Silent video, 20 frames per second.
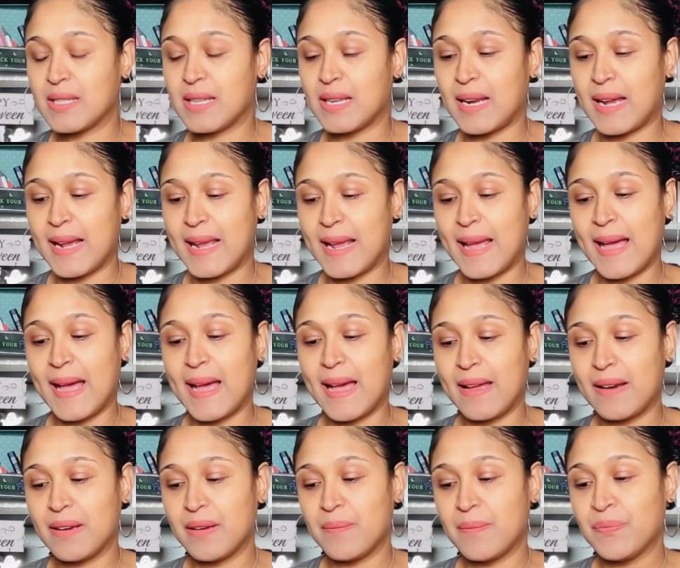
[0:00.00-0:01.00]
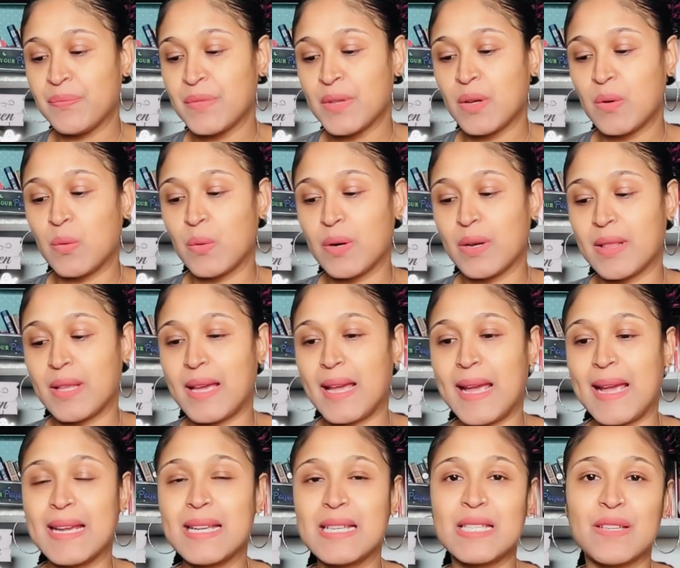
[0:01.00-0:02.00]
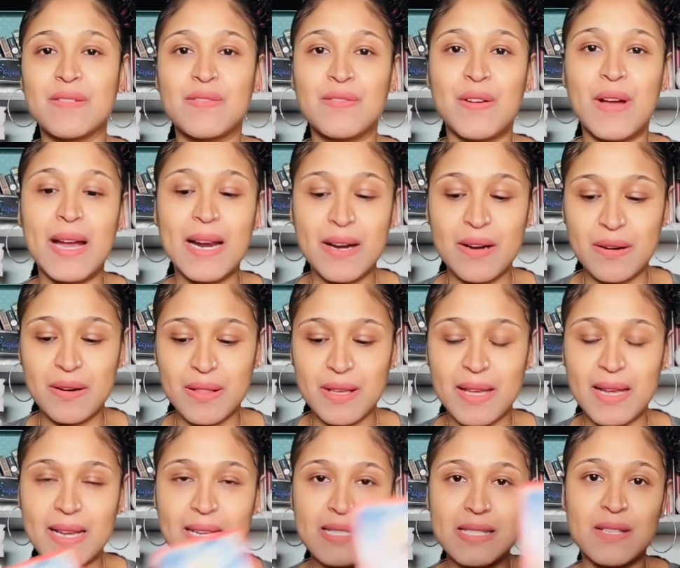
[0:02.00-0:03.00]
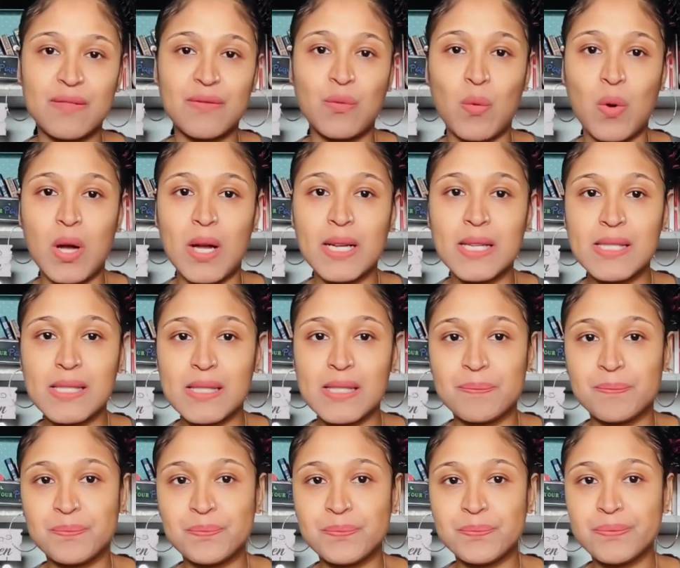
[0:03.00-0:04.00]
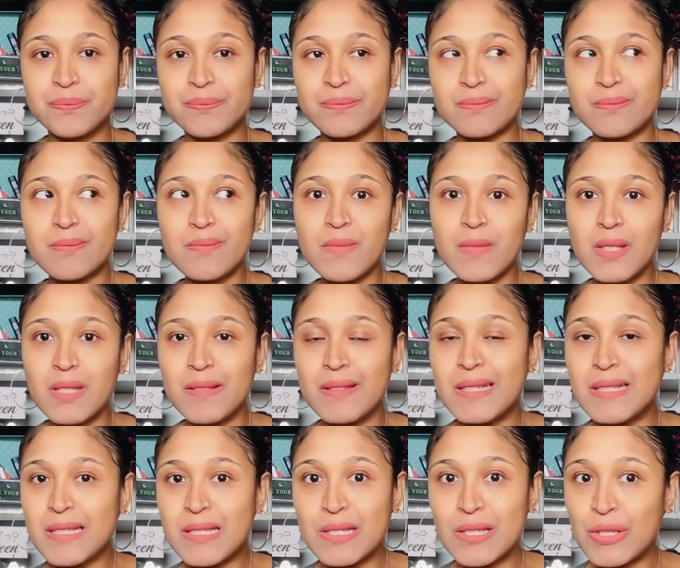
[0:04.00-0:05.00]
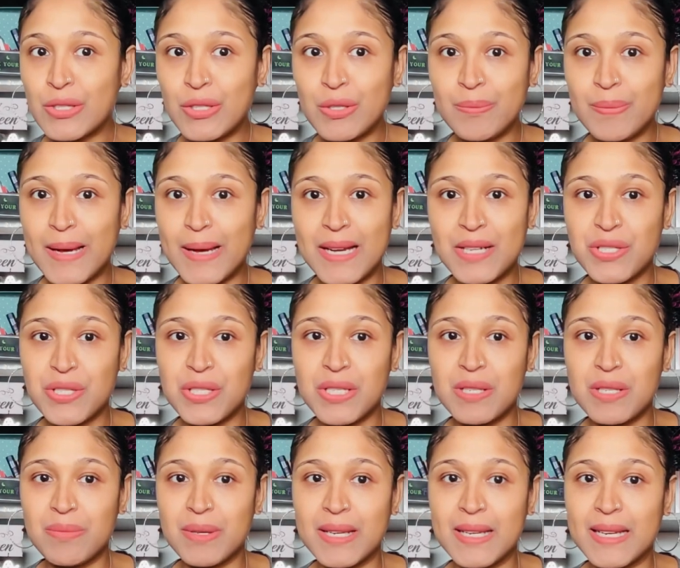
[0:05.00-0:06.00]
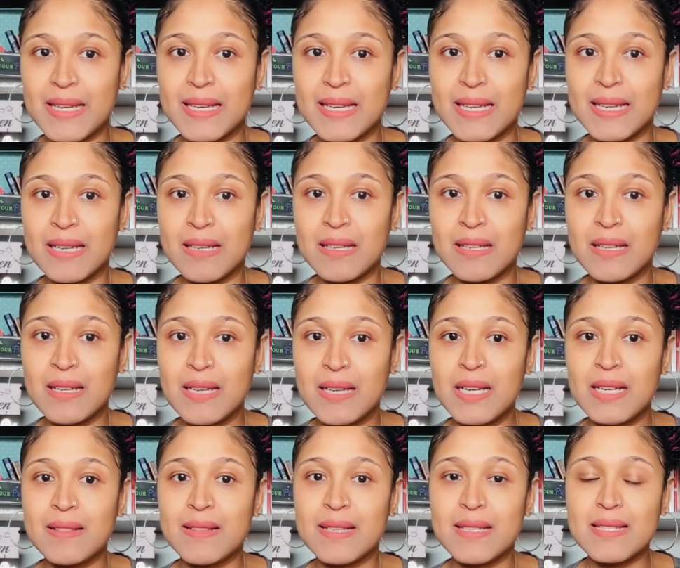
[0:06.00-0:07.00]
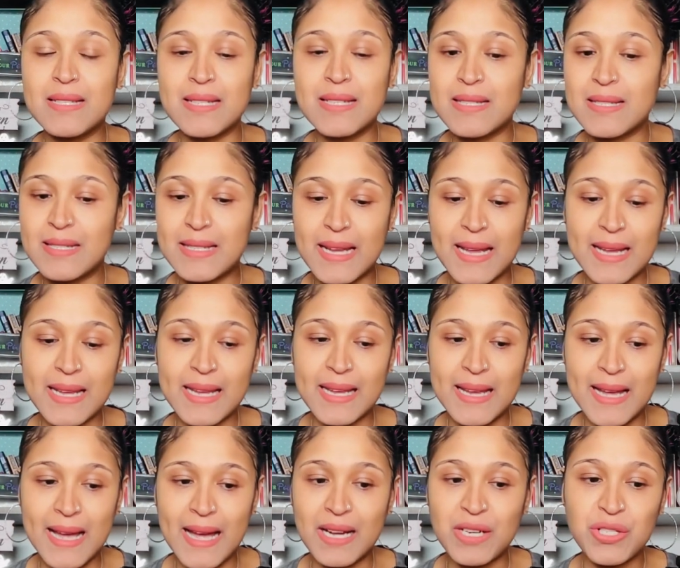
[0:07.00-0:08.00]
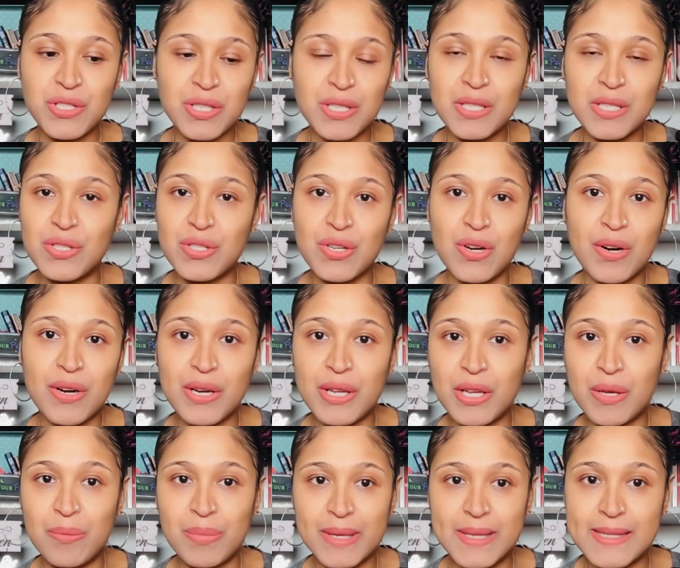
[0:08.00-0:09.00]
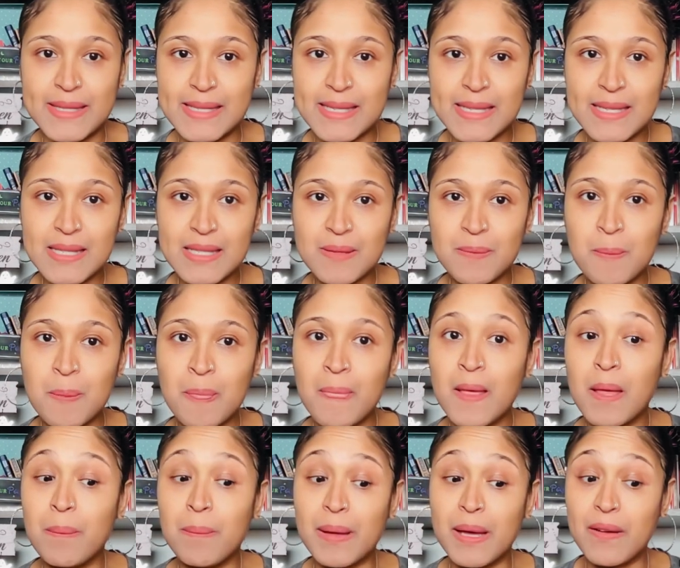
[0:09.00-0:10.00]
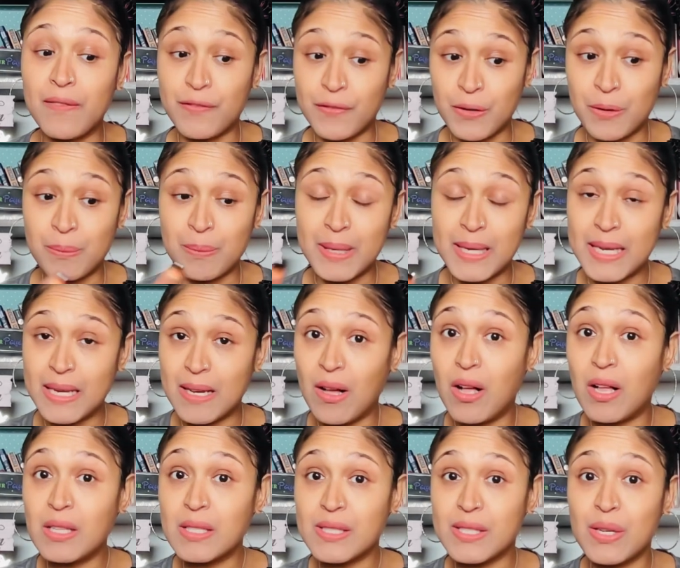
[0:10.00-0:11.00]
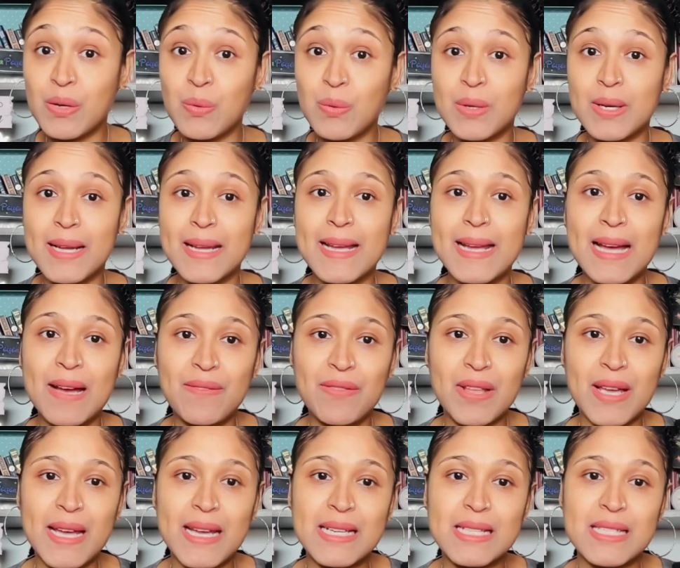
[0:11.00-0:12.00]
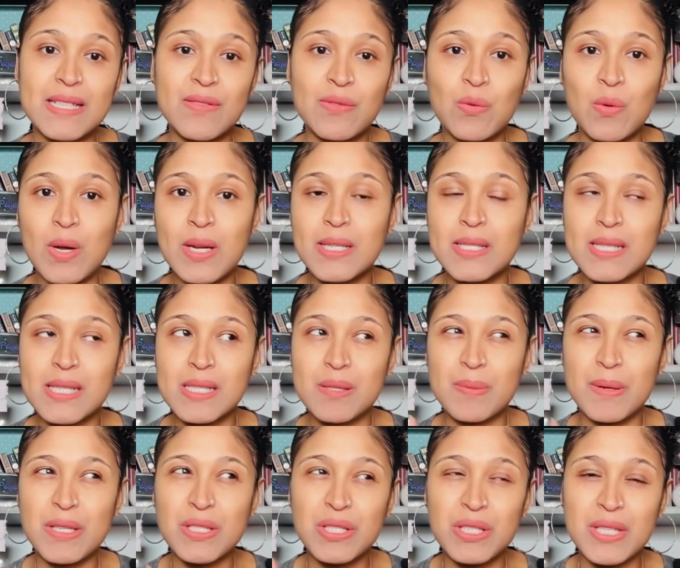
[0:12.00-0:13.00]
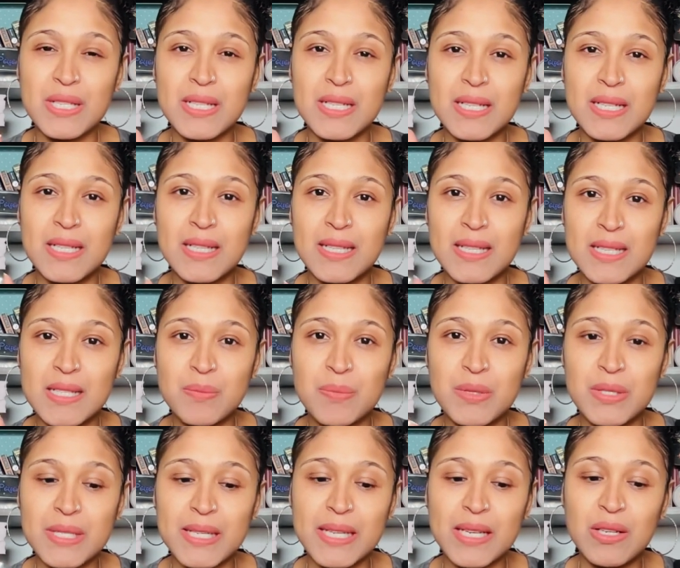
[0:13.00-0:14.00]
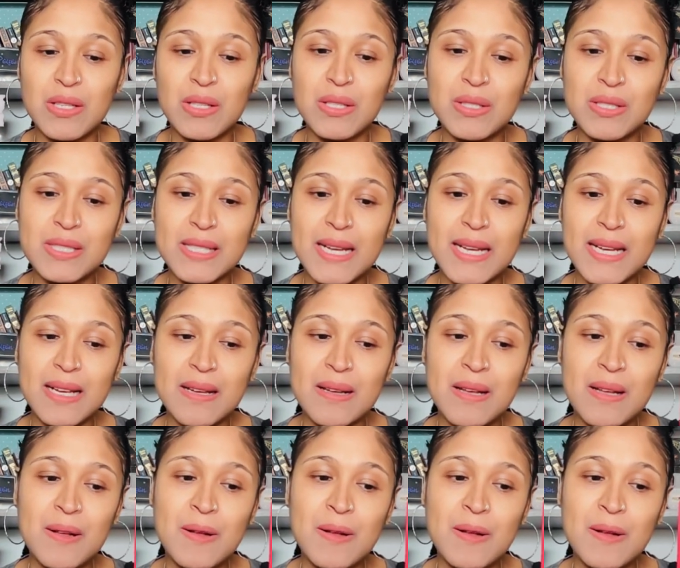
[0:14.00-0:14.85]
that I had were the Ace of Fire, the Ace of Wands. This is a new passionate beginning. This is taking action and starting a business. But for me also, when I have the Ace of Wands, especially in this particular deck,